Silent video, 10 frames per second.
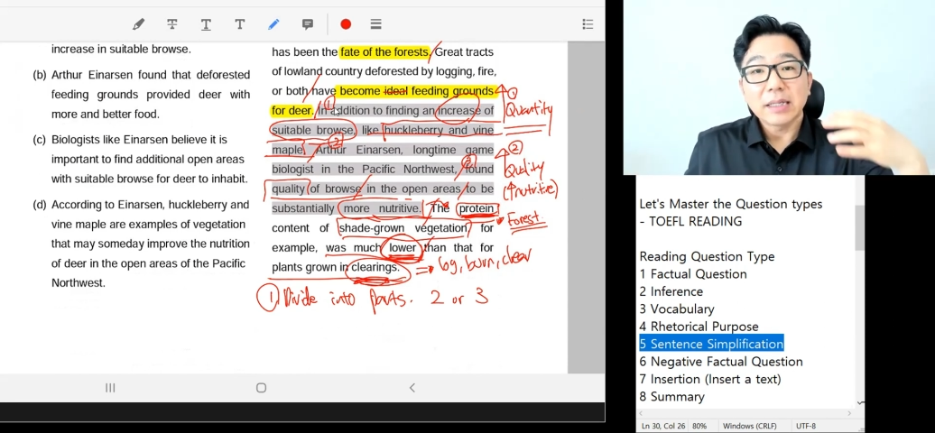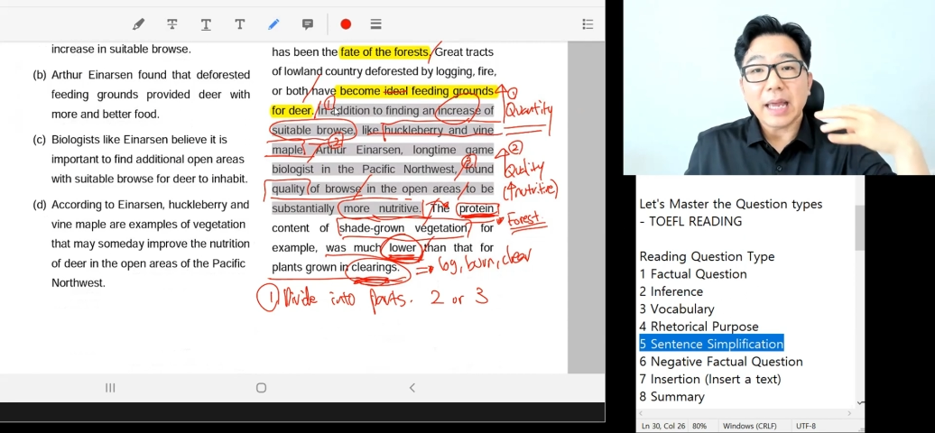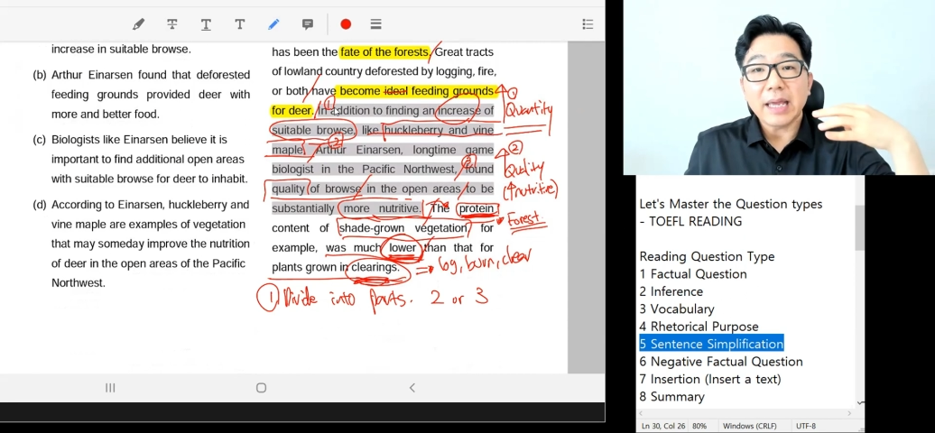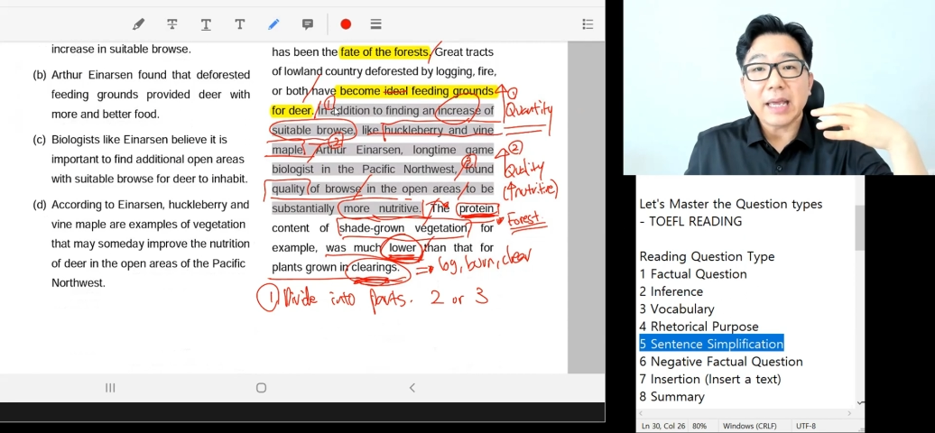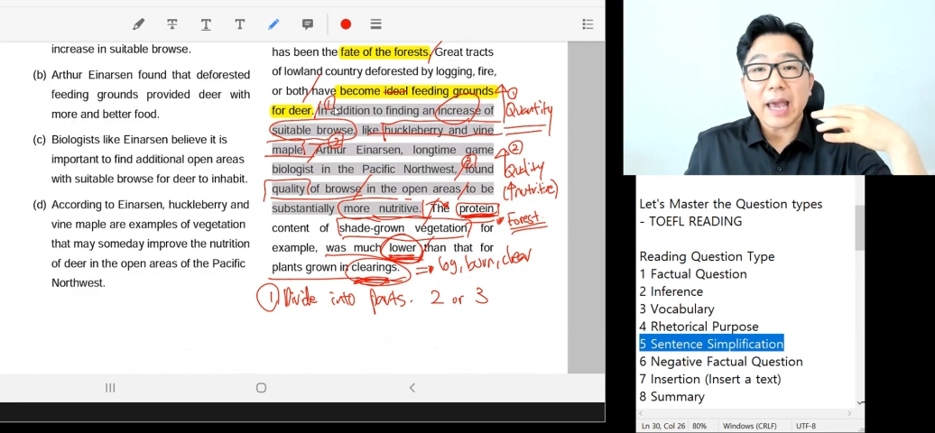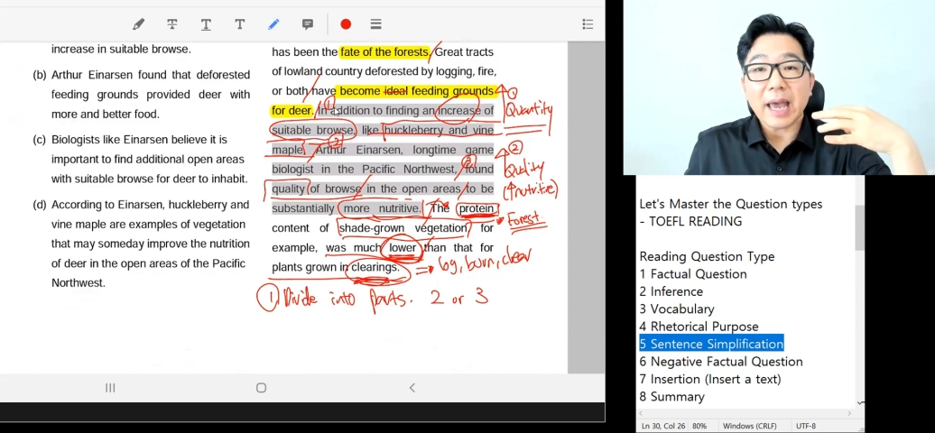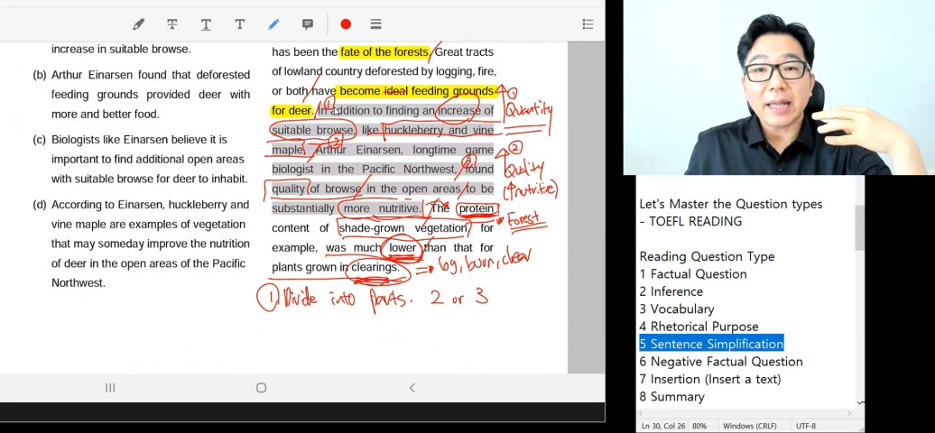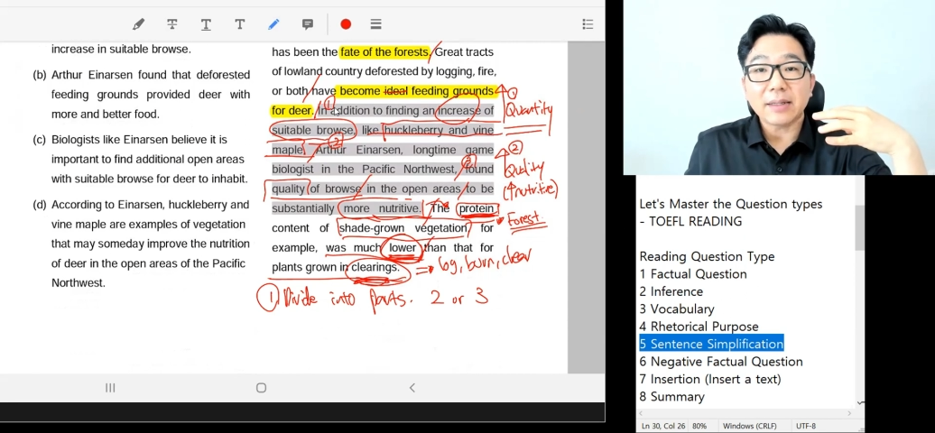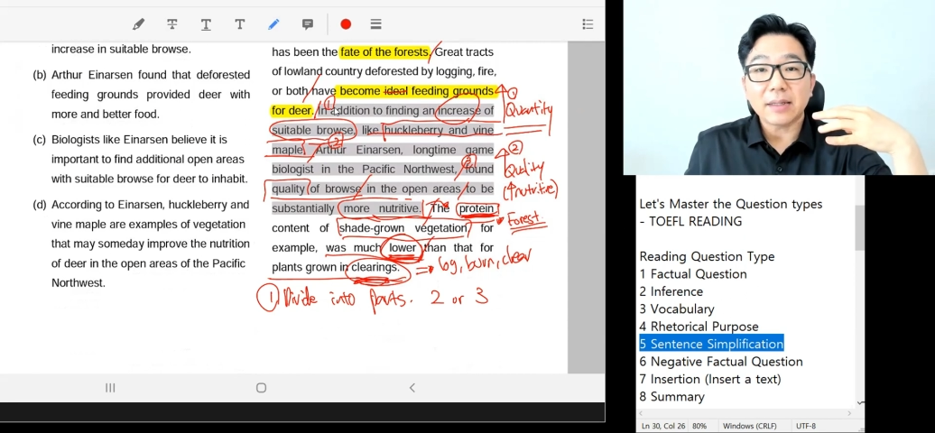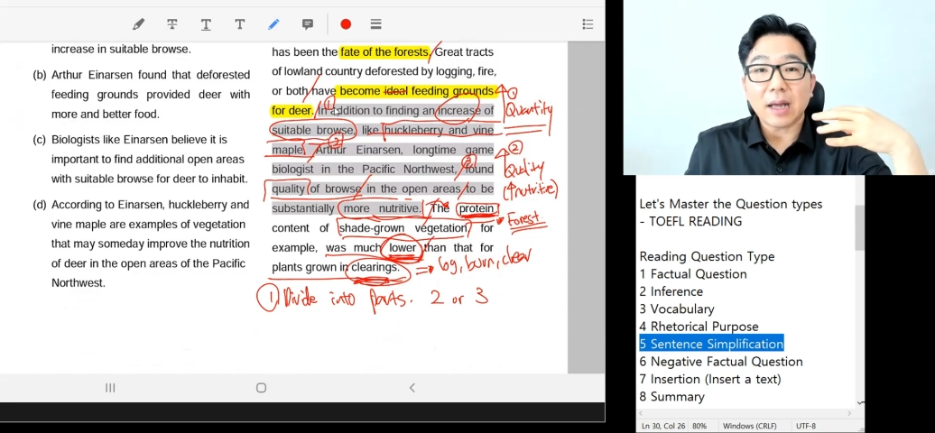they
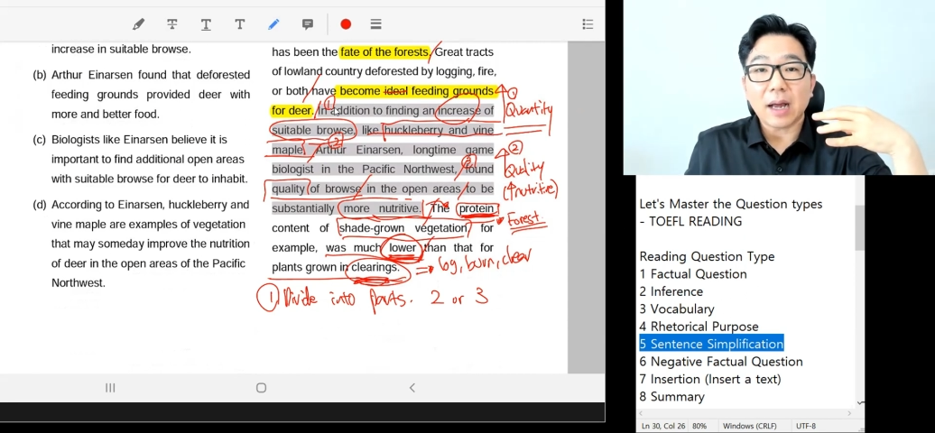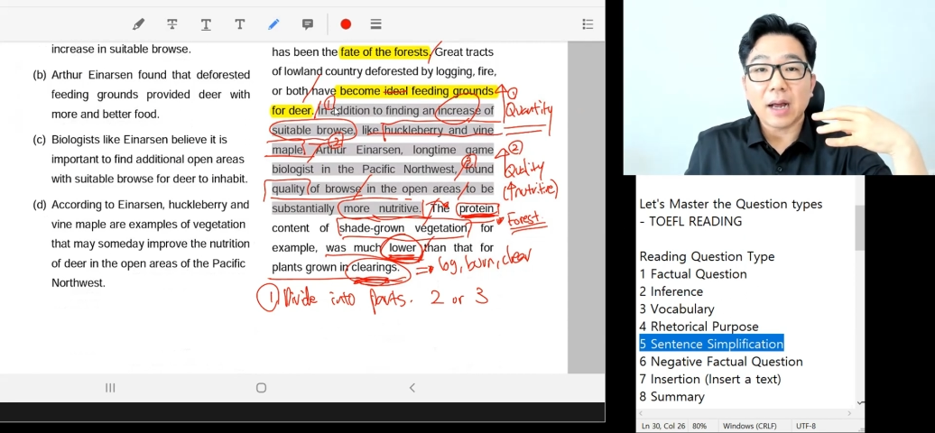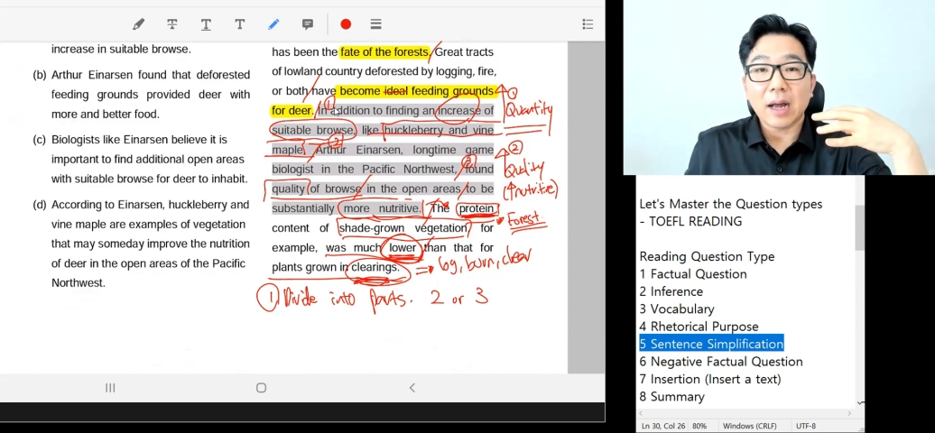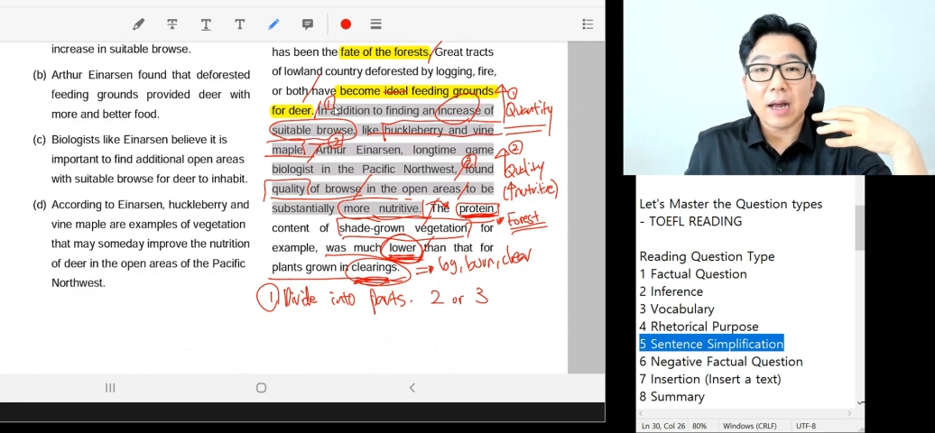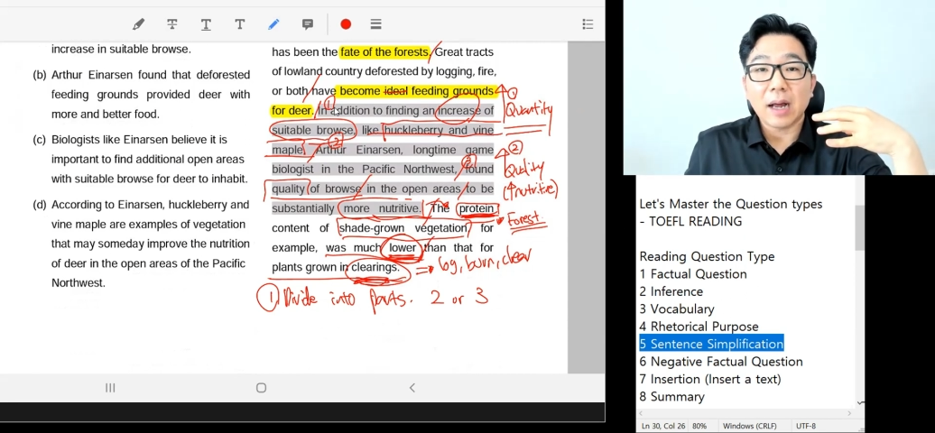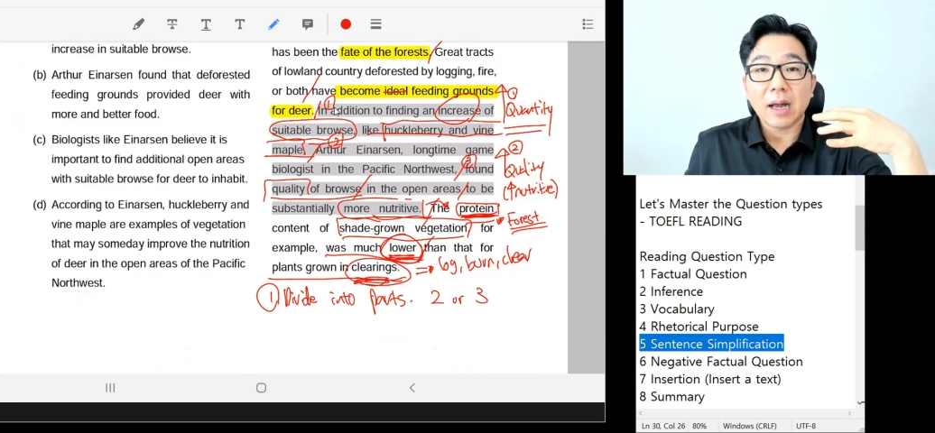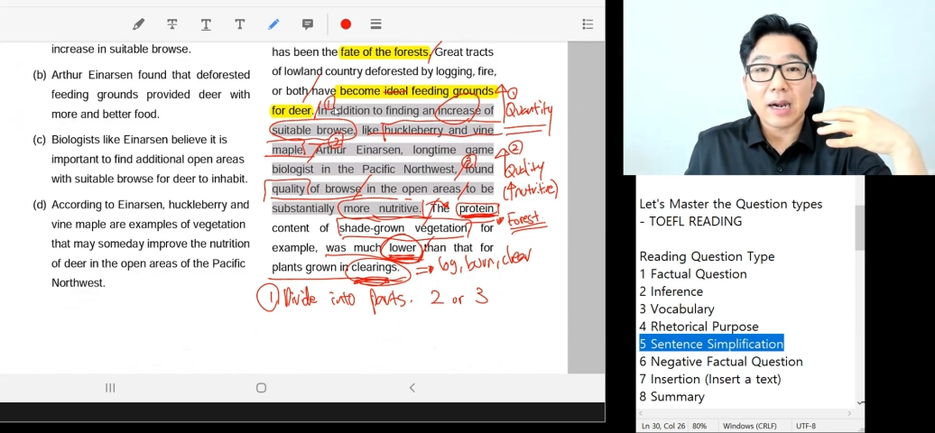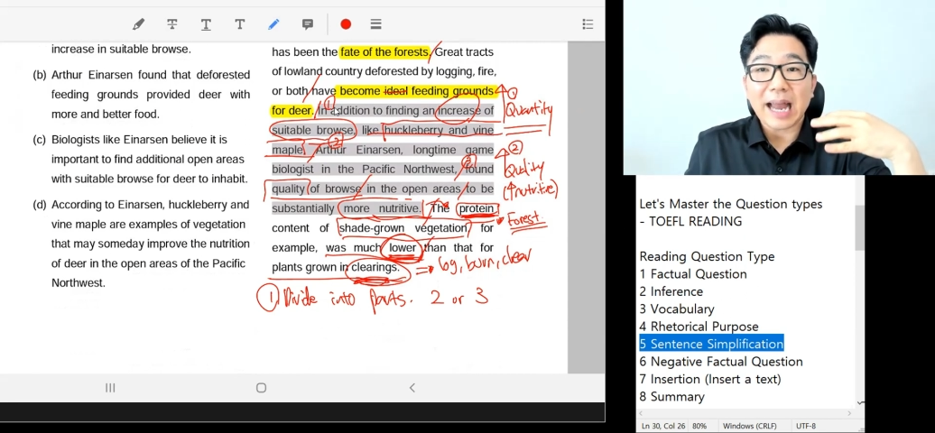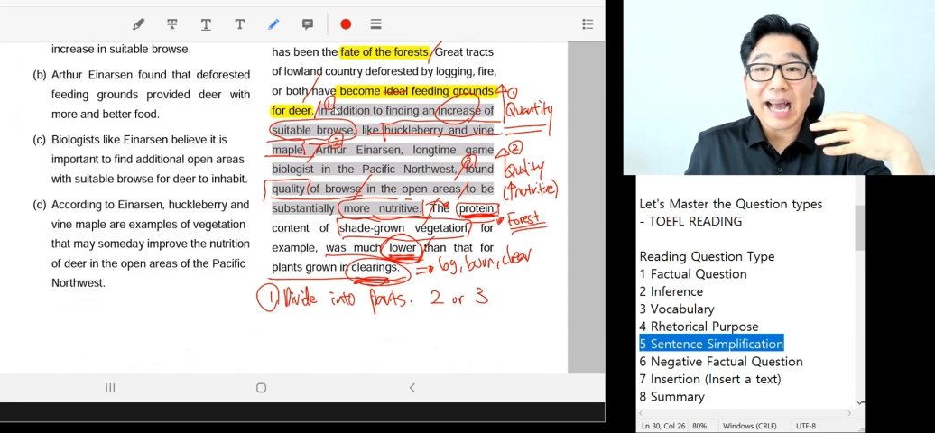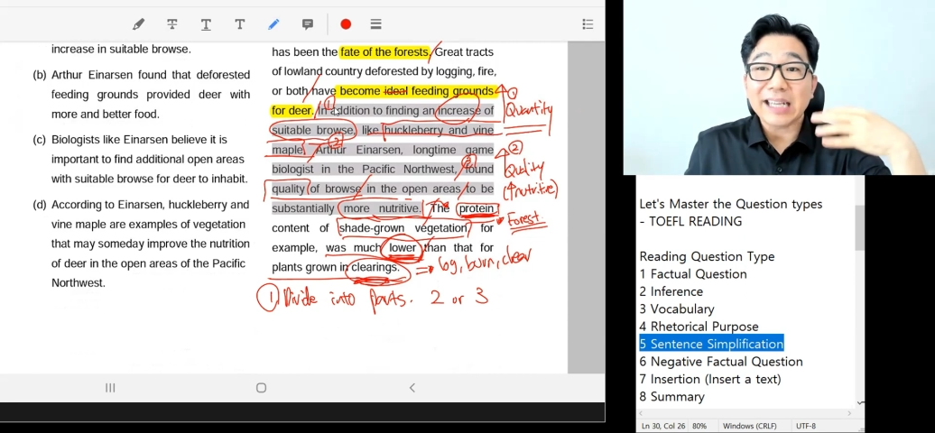get
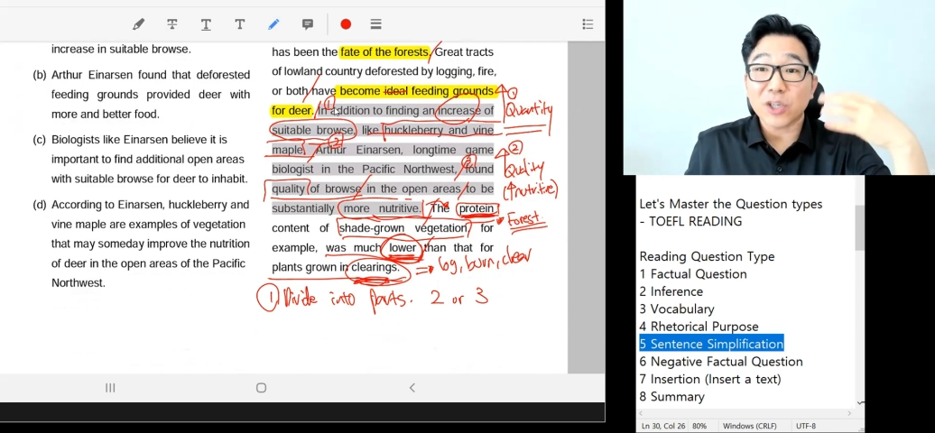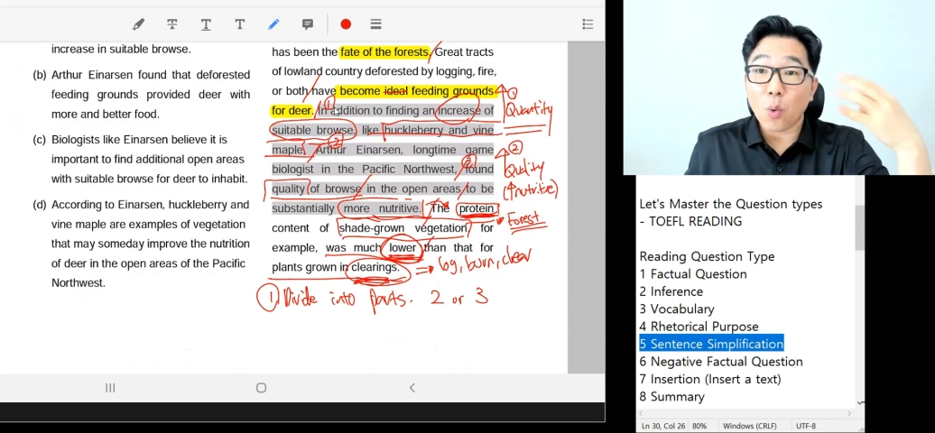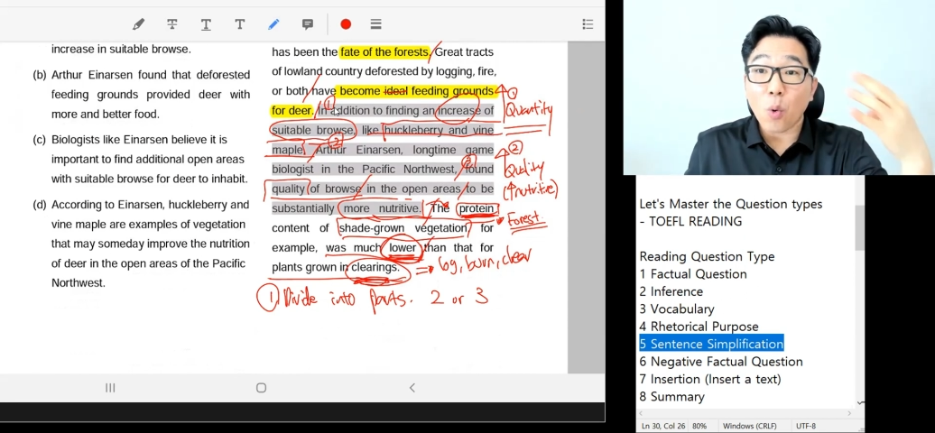larger